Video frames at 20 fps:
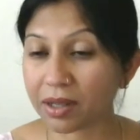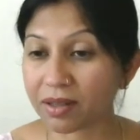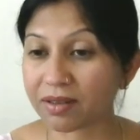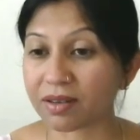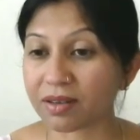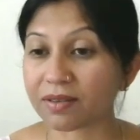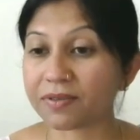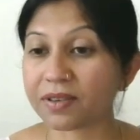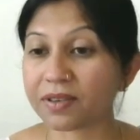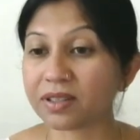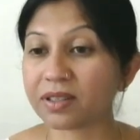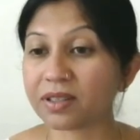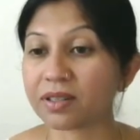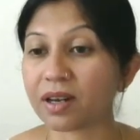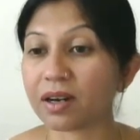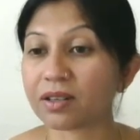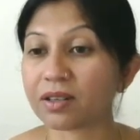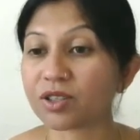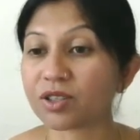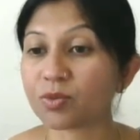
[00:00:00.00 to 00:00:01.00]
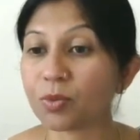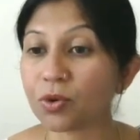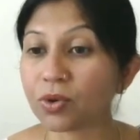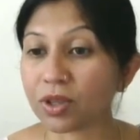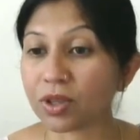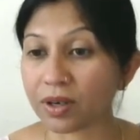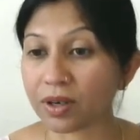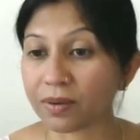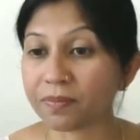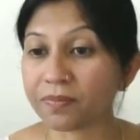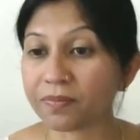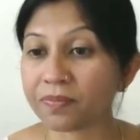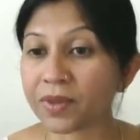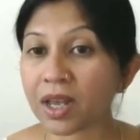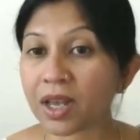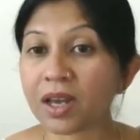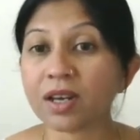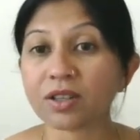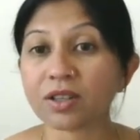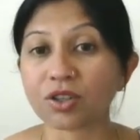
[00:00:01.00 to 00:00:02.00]
surface smoother.
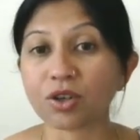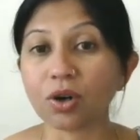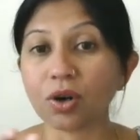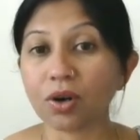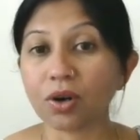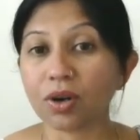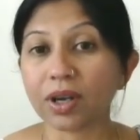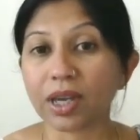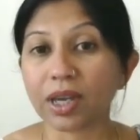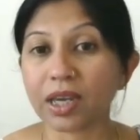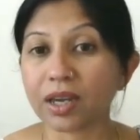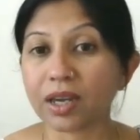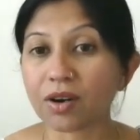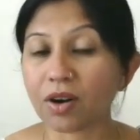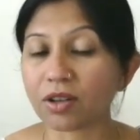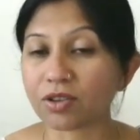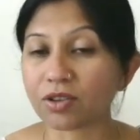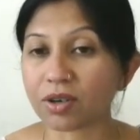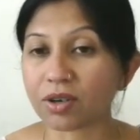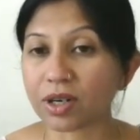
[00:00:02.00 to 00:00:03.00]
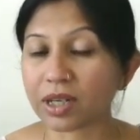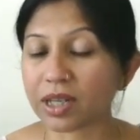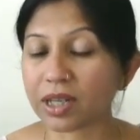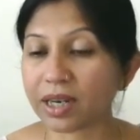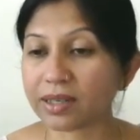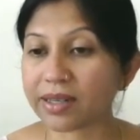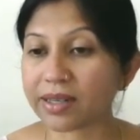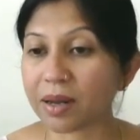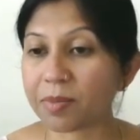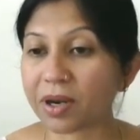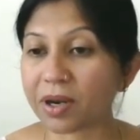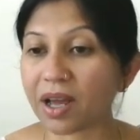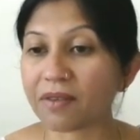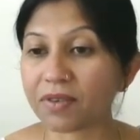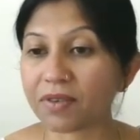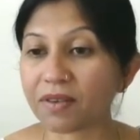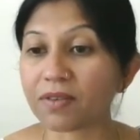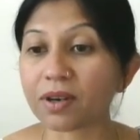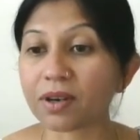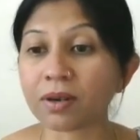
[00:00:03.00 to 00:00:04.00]
So here also another example I
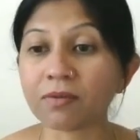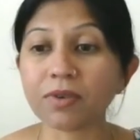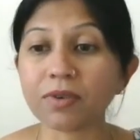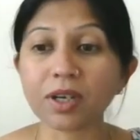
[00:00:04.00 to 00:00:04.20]
have given,